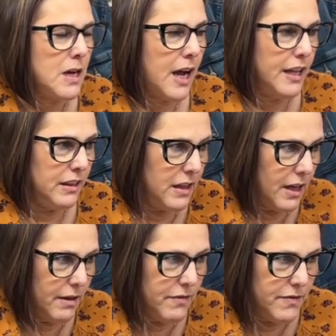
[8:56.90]
I
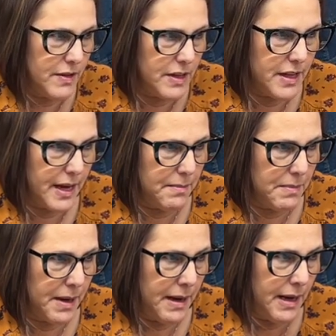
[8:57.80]
love that
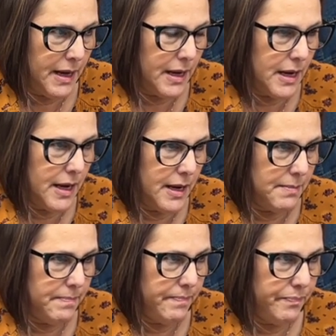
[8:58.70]
my
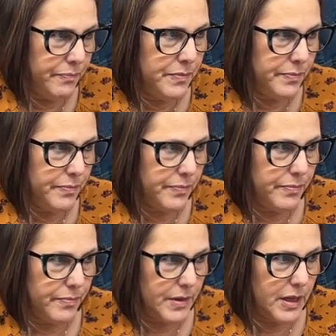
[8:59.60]
um,
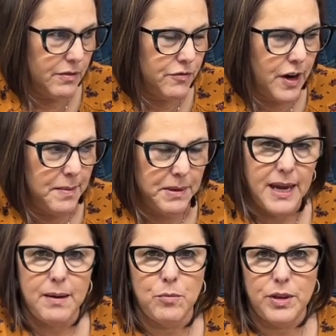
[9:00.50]
frame
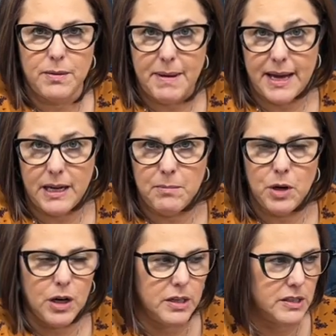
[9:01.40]
came with the batting
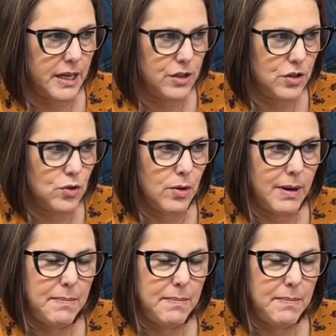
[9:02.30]
bar because I can store my